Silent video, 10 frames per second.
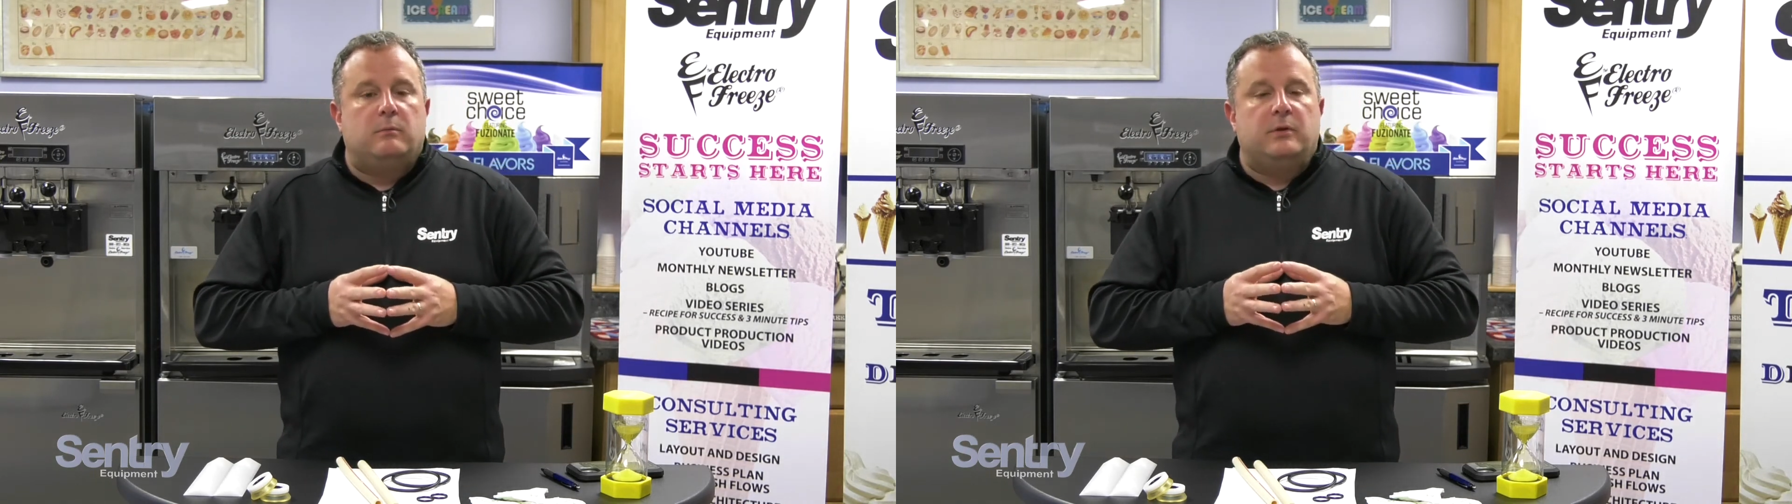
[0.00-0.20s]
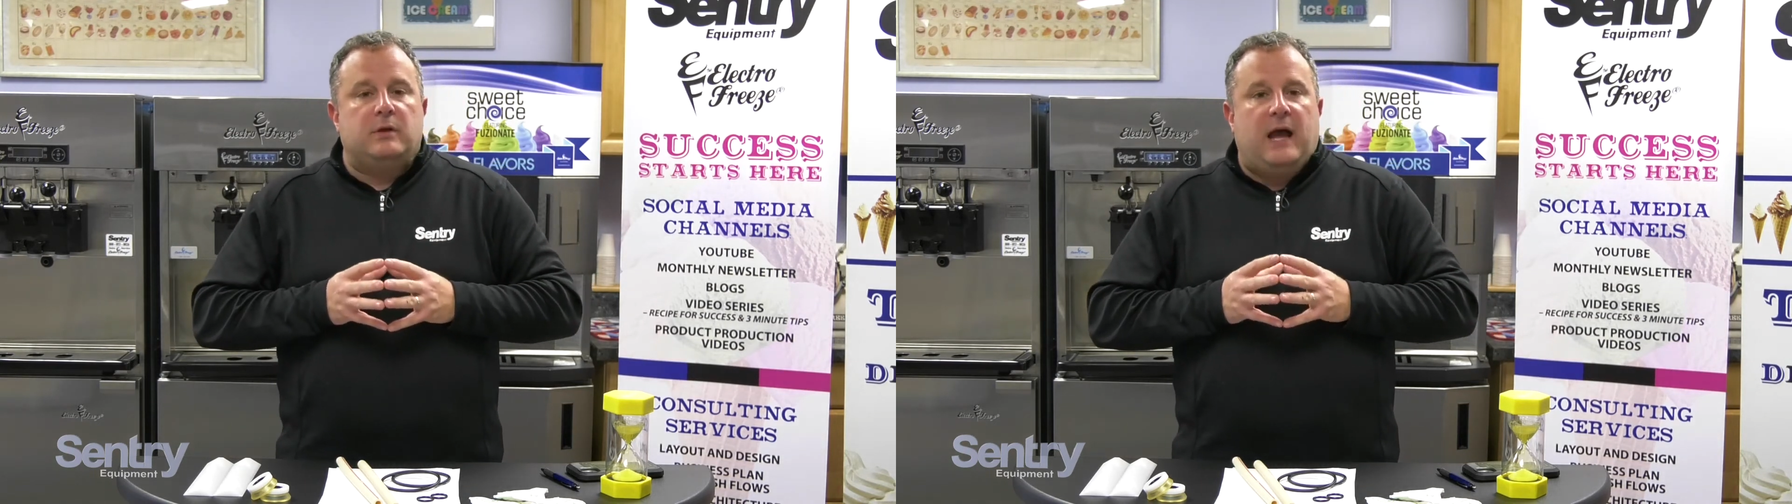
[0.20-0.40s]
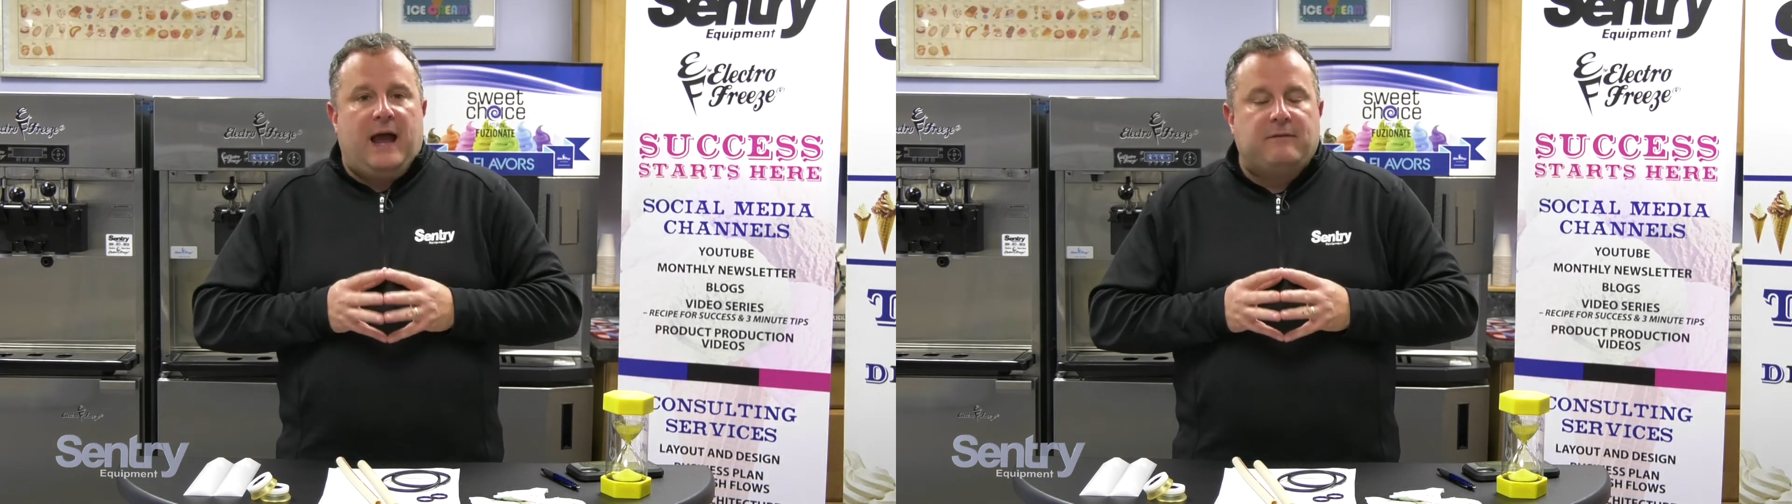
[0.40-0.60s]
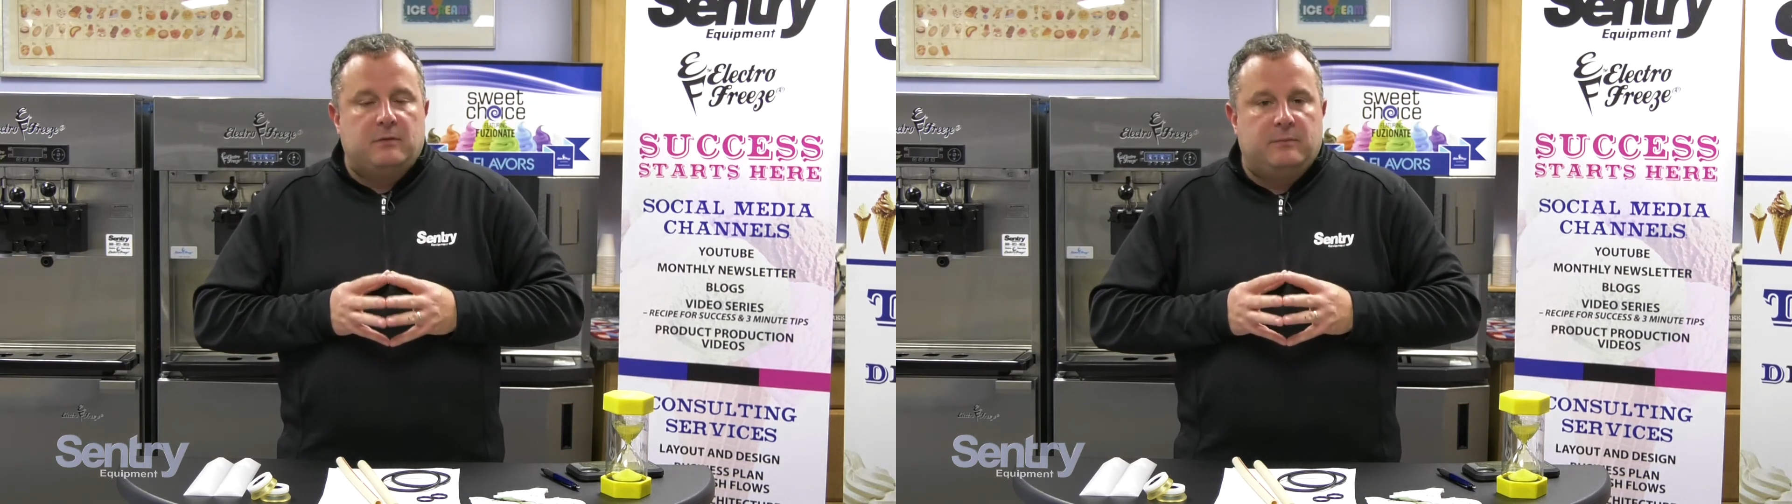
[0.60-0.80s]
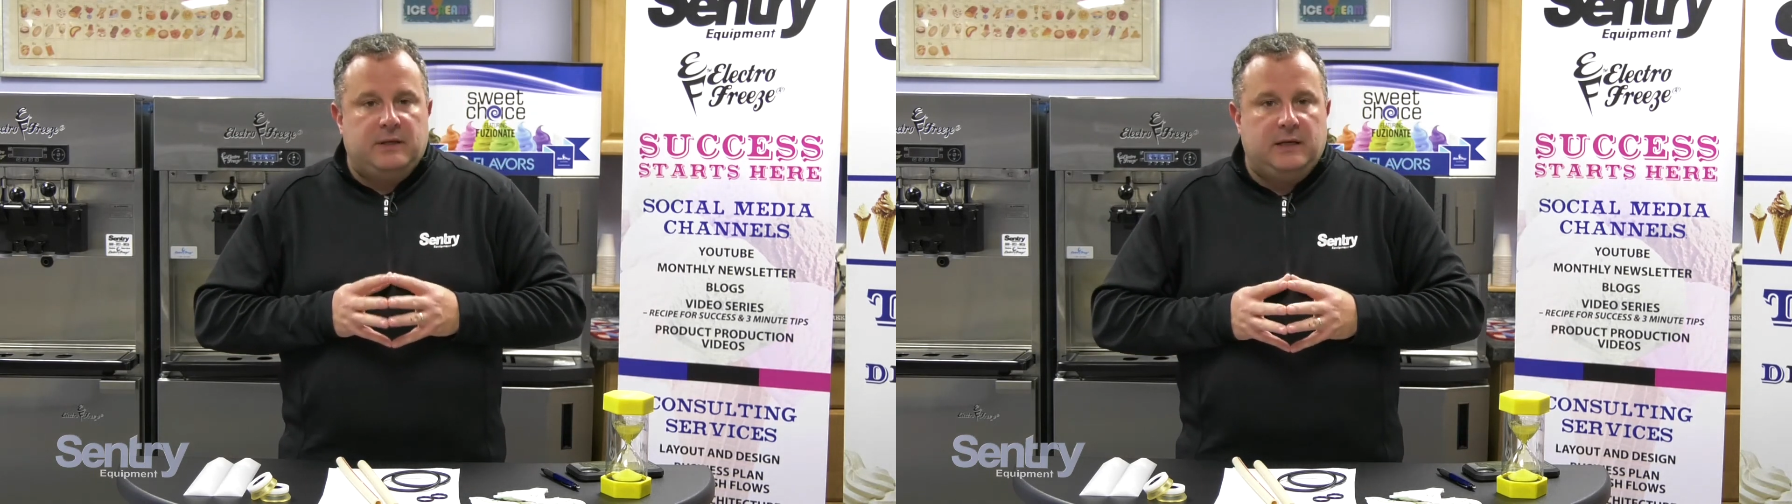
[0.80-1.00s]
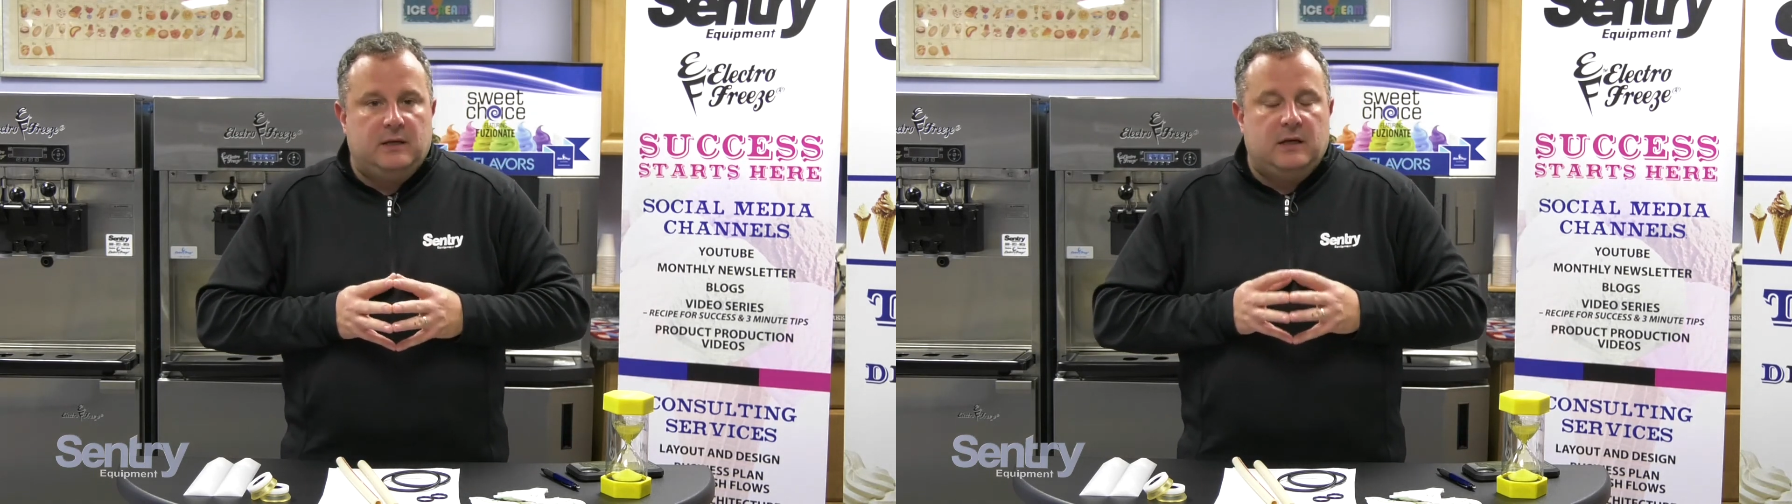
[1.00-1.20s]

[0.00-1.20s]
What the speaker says: but you have to be